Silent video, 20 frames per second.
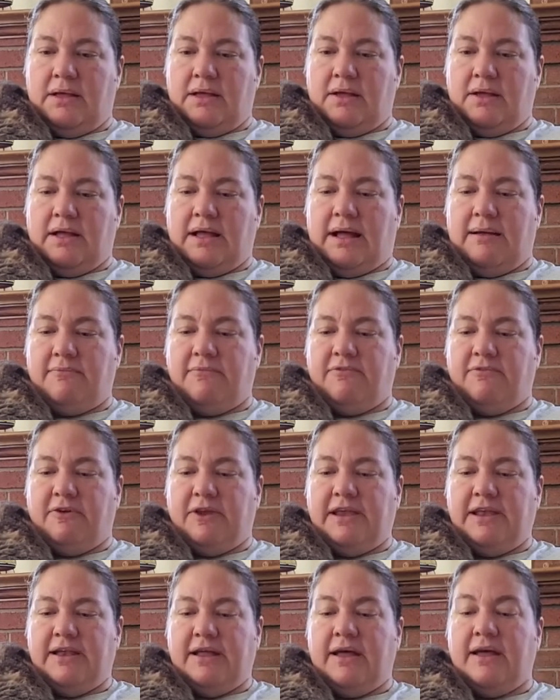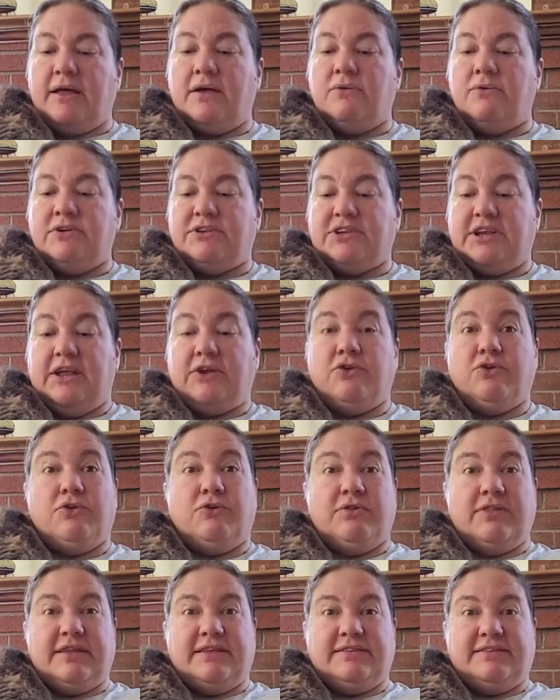Gomphrena, which I grew
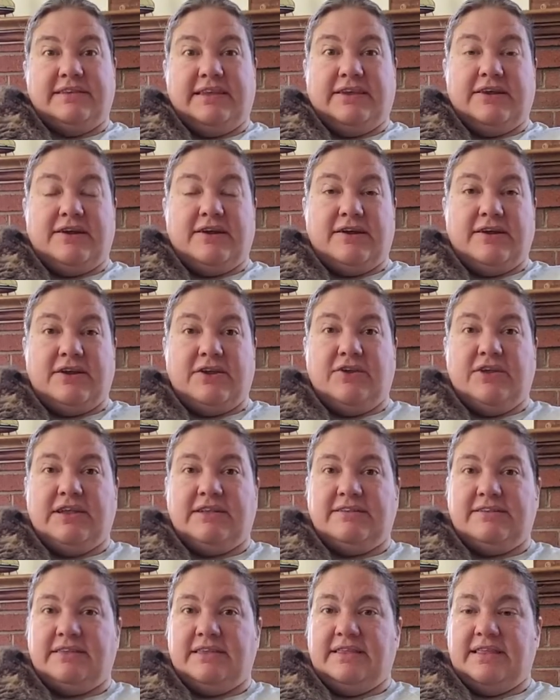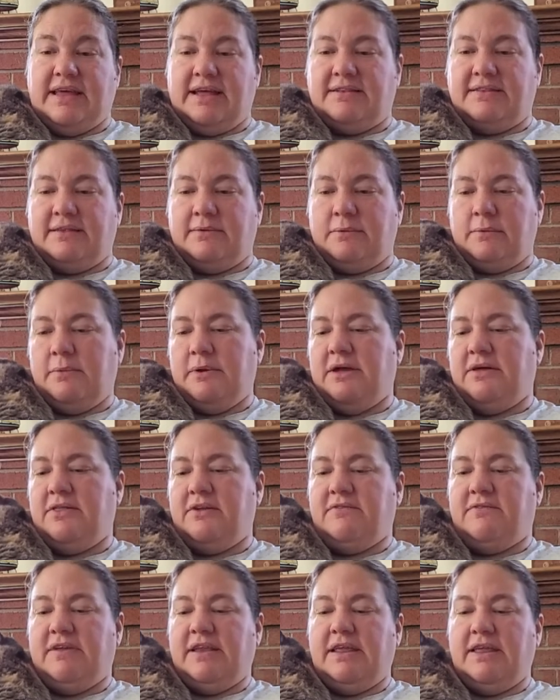this year, you can see that in some of my other
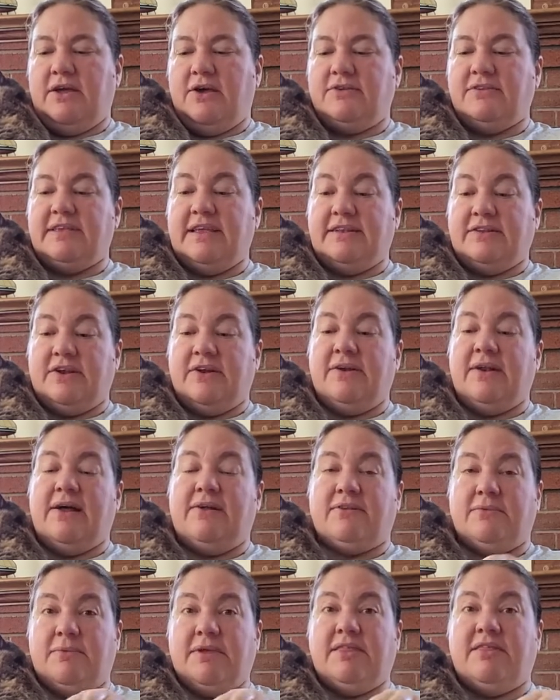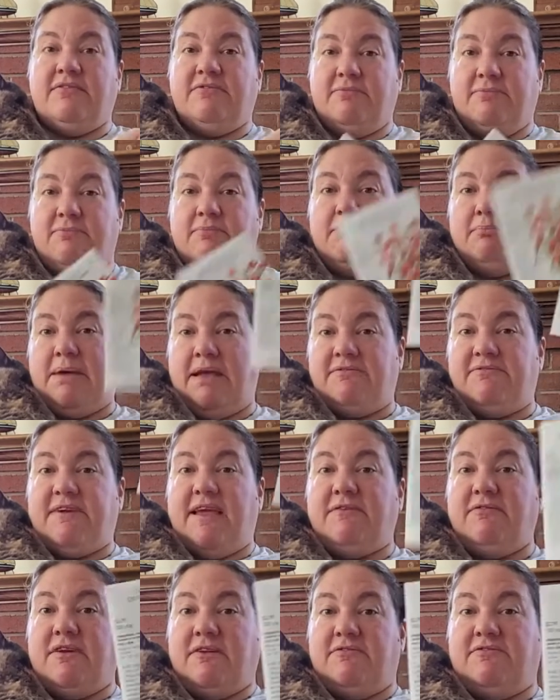videos. It turned out to be my
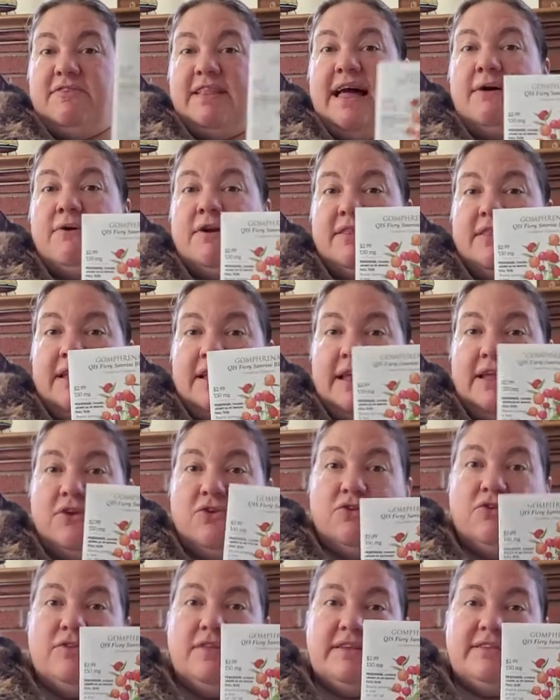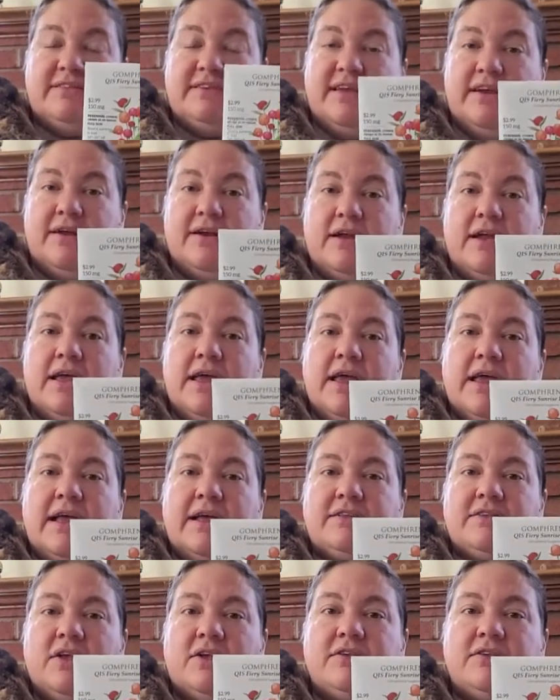favorite flower that I grew this year.
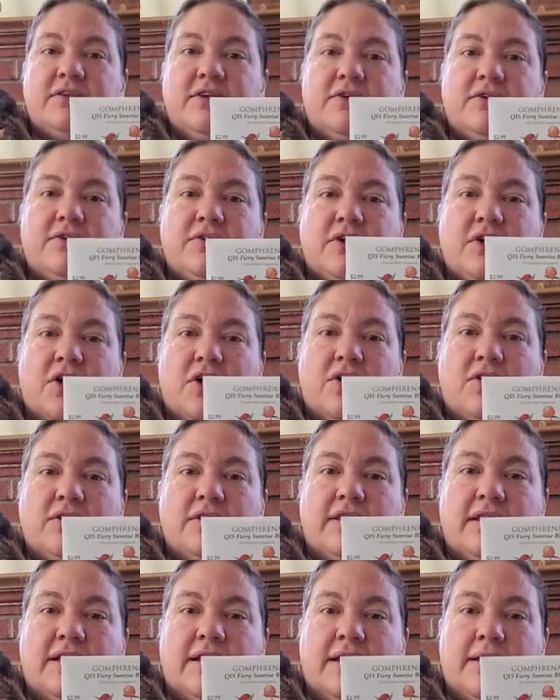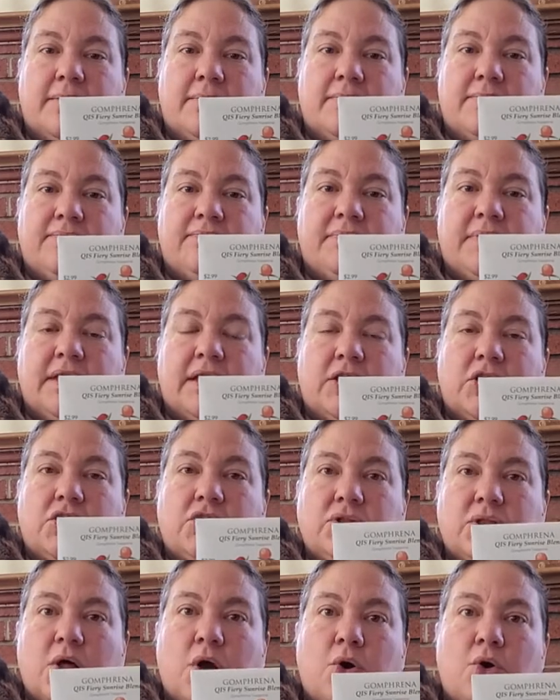It's also called
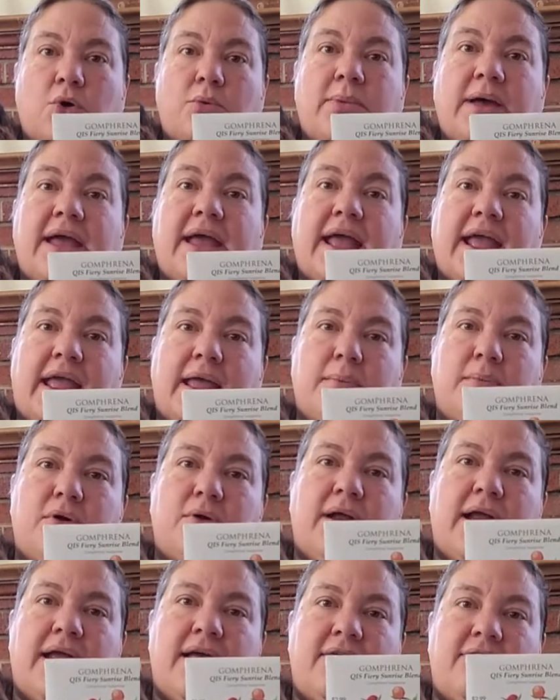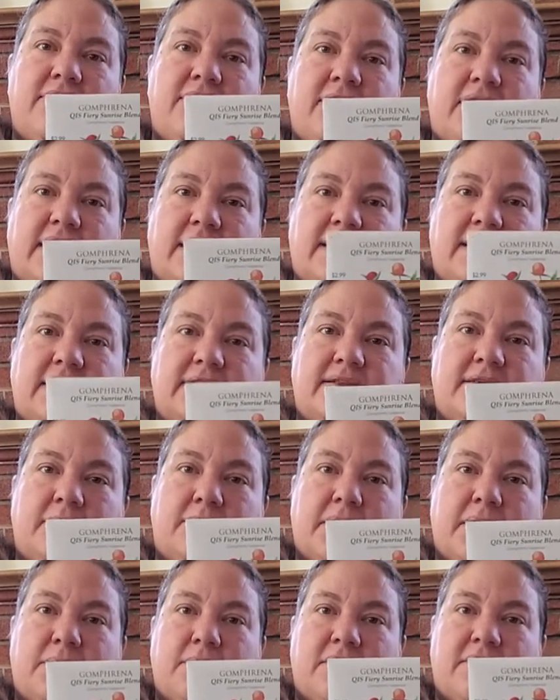Globe Amaranth, and it's a
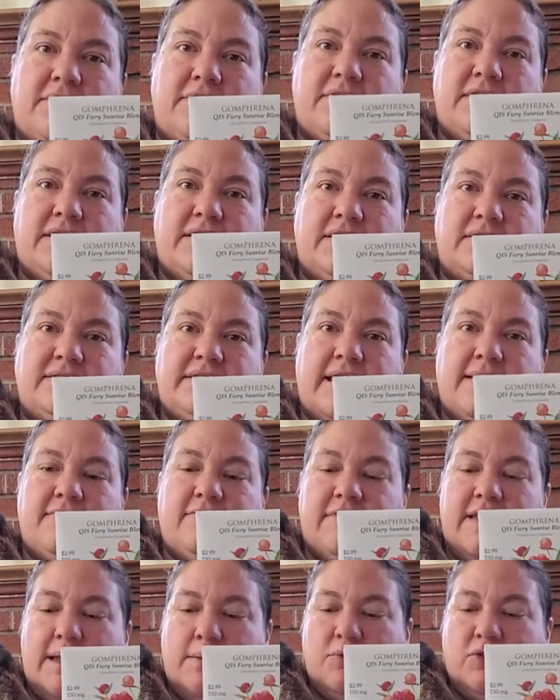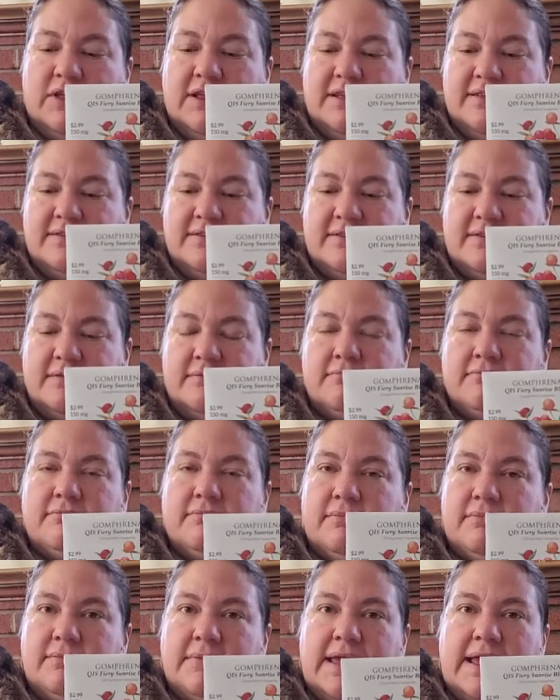member of the same family as
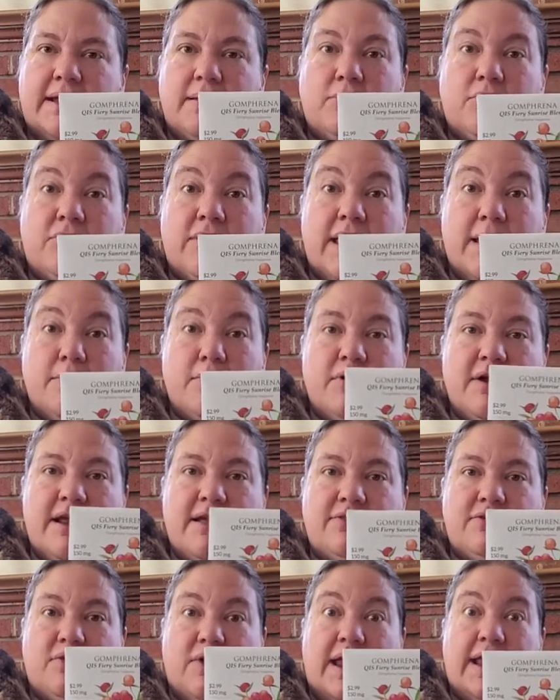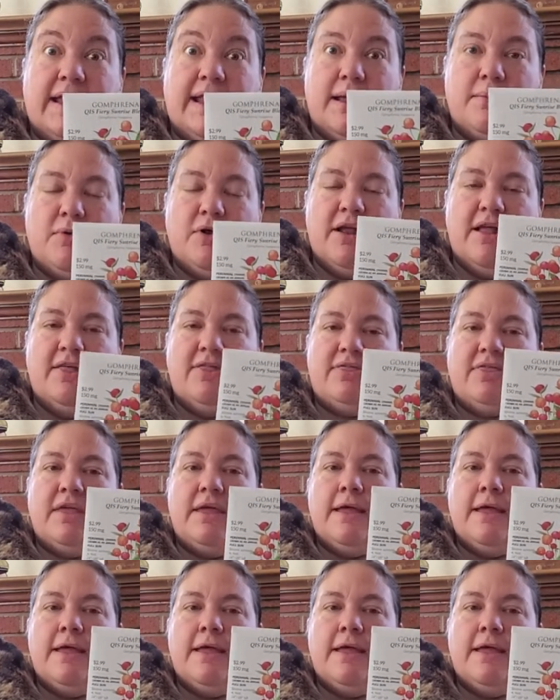edible amaranth, grain amaranth.